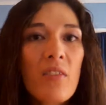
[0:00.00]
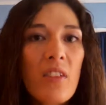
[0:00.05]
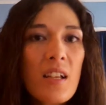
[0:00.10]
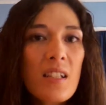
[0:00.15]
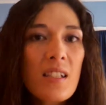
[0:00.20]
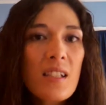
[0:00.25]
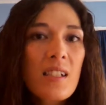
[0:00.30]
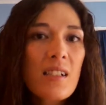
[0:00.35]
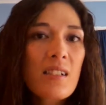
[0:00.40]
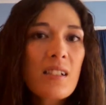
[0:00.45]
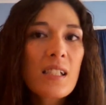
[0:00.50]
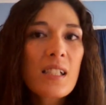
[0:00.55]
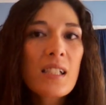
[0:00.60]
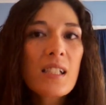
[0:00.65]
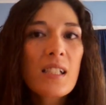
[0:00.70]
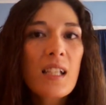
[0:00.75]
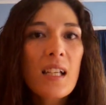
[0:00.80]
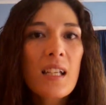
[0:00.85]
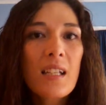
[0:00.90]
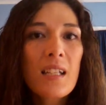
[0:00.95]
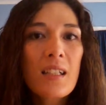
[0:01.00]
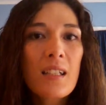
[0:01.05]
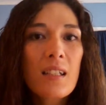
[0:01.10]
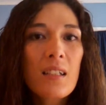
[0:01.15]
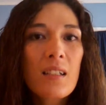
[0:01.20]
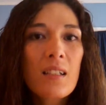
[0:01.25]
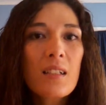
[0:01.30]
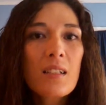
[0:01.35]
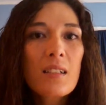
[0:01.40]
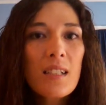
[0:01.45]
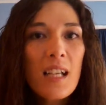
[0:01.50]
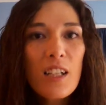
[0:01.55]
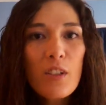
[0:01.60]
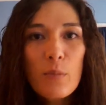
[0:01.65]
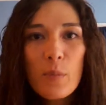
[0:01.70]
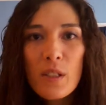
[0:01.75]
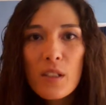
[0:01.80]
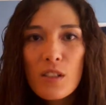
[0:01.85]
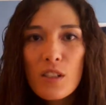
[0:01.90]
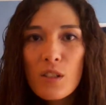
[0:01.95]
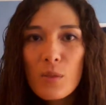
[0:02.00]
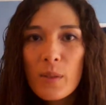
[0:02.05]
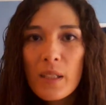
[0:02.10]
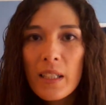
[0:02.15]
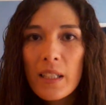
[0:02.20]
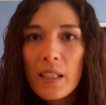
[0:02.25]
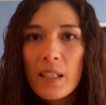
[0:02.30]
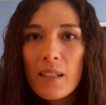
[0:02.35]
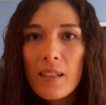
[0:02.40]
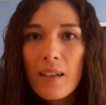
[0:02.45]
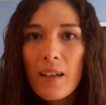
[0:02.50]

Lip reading: that series, and it's kind of bittersweet.